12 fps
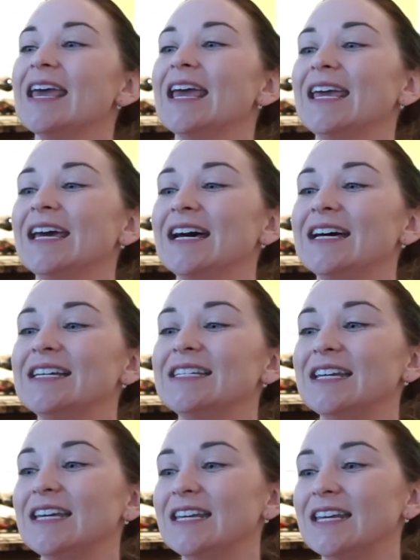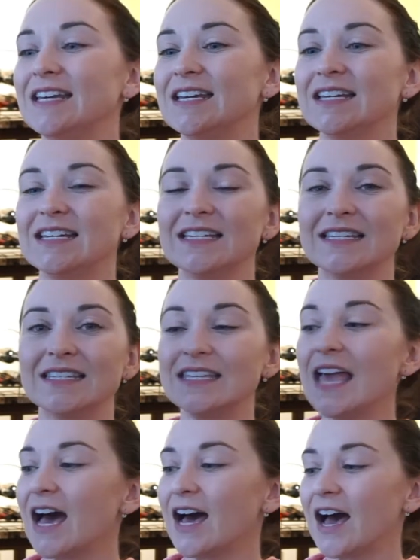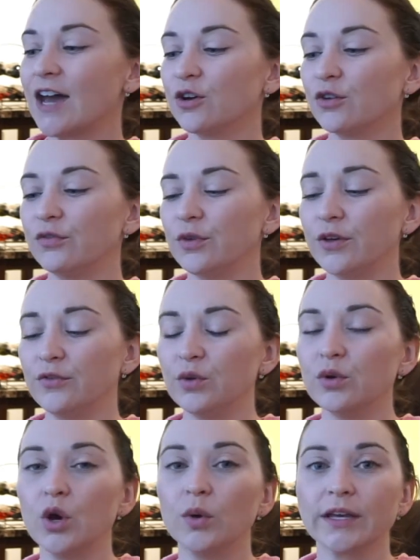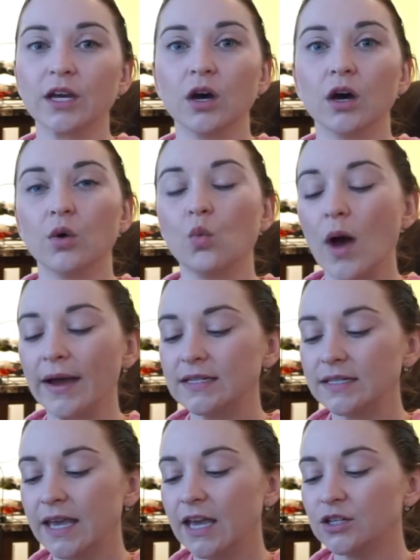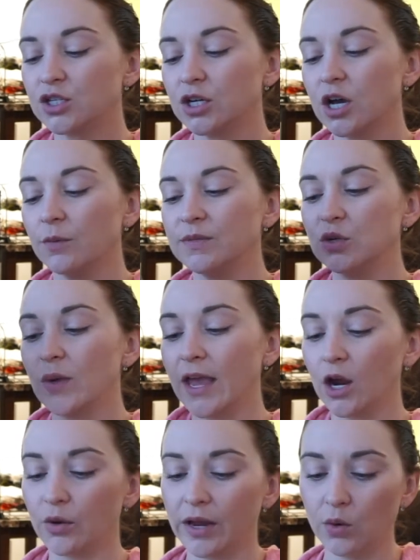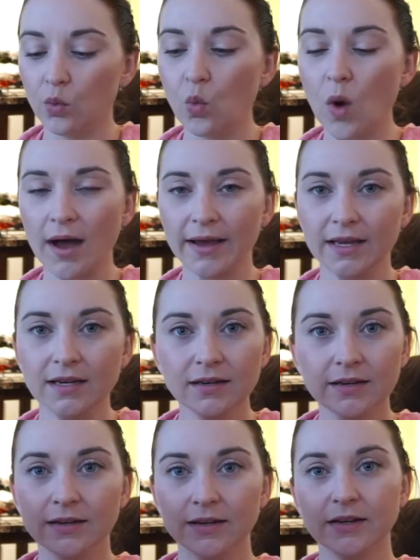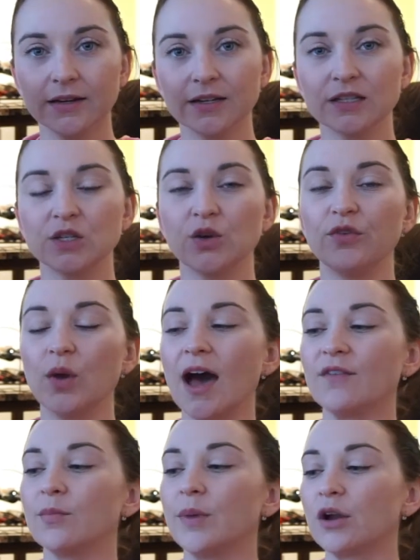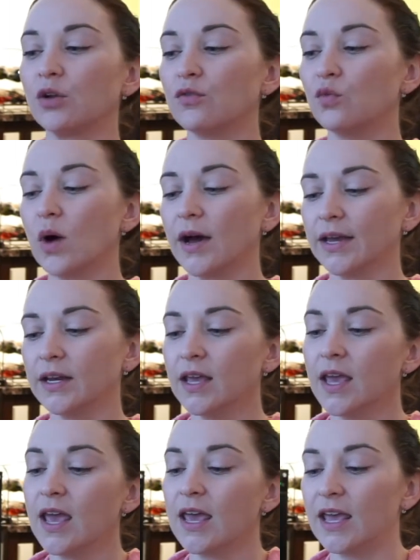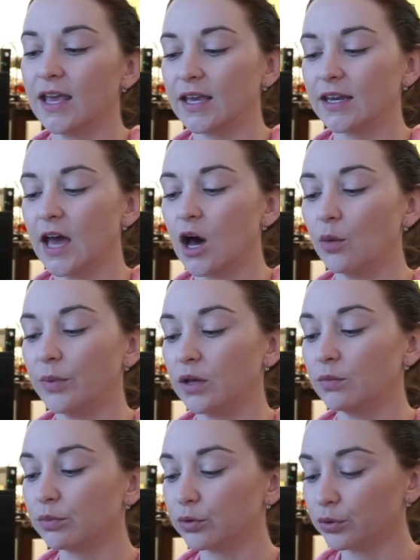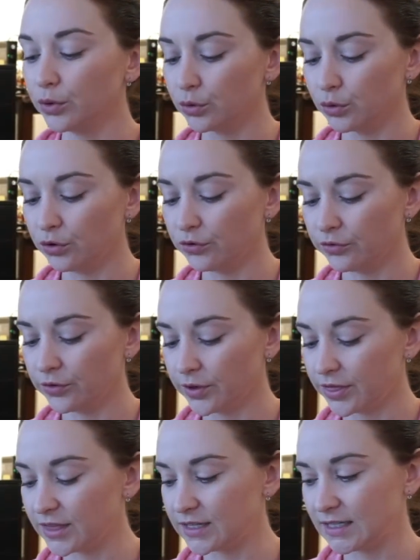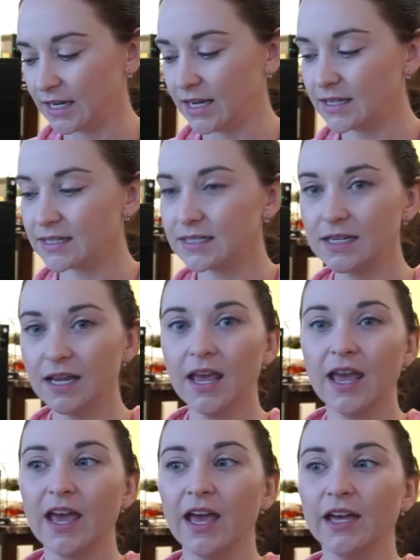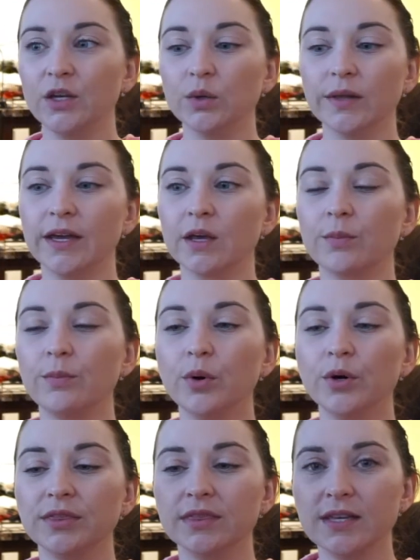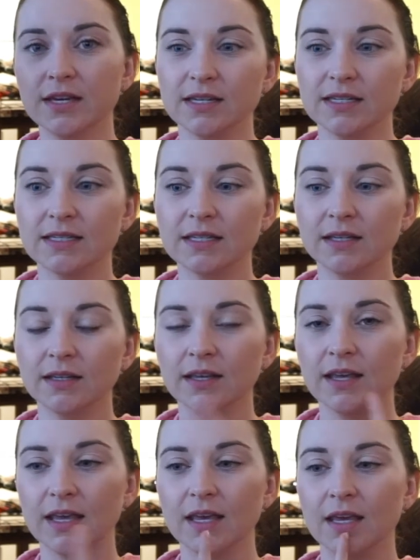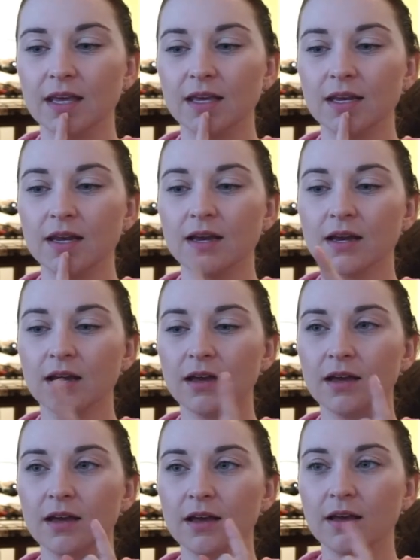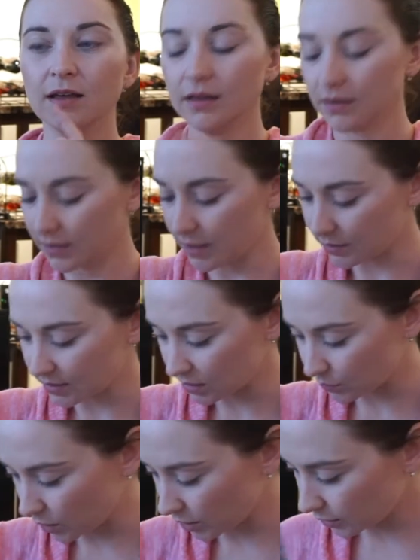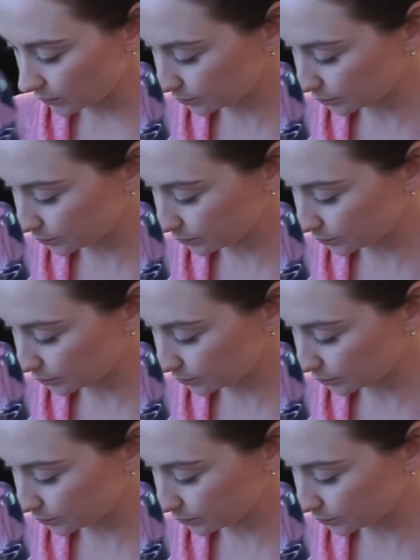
And it is, yeah, I don't know if you know, like a wine decanter helps you aerate wine. So if you have a bottle of wine, it can help improve the taste. And you like put this in, how does this work?